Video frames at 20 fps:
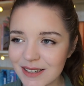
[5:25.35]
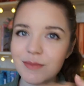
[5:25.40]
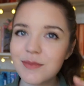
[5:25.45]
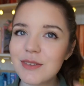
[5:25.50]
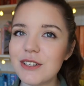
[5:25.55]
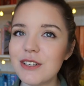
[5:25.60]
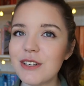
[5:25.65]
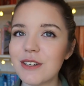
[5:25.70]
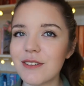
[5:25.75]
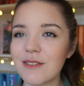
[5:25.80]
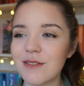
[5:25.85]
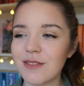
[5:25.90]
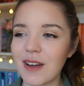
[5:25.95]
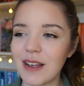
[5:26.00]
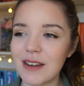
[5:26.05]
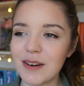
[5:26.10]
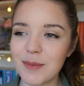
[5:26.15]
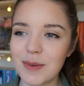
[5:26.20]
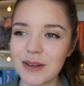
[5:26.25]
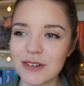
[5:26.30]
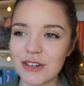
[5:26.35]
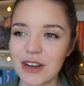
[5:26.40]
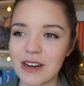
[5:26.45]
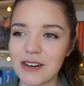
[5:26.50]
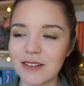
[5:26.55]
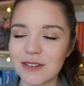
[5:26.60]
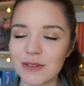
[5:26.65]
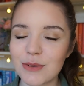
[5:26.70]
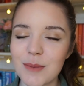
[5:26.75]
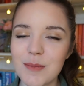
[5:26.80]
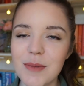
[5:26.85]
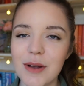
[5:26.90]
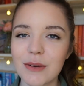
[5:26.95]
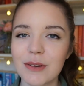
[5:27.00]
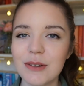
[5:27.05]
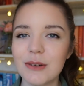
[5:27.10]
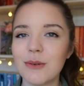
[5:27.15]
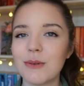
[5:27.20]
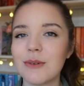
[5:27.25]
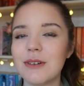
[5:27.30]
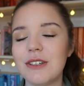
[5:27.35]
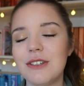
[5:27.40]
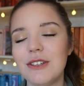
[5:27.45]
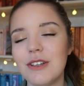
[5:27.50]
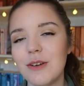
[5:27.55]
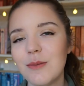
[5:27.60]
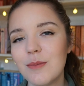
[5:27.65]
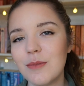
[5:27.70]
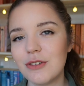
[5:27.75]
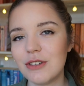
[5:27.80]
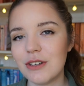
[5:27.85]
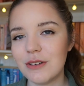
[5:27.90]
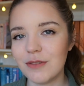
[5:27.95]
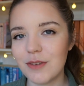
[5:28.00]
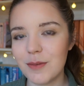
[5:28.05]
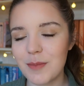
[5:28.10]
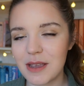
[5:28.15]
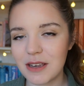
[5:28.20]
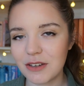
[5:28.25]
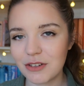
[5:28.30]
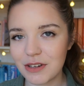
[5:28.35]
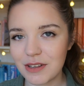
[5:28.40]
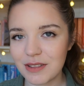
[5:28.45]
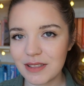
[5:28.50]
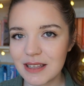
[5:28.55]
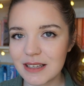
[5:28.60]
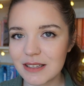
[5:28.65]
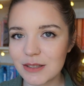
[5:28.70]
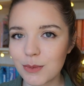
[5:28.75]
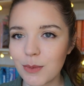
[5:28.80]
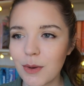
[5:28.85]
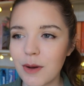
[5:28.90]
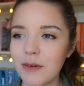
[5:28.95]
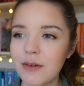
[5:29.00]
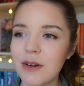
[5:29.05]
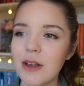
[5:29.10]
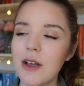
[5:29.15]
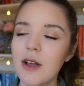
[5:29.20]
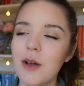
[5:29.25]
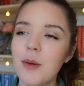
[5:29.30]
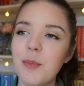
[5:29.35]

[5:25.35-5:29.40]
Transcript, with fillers: which you can find on my channel, so I'm not going to go into too much information in this one.